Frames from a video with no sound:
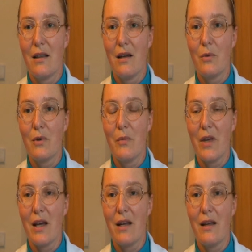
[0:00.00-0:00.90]
There wouldn't
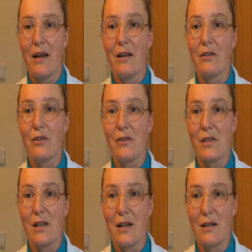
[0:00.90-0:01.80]
be any health
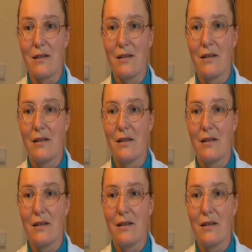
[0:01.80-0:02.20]
concerns.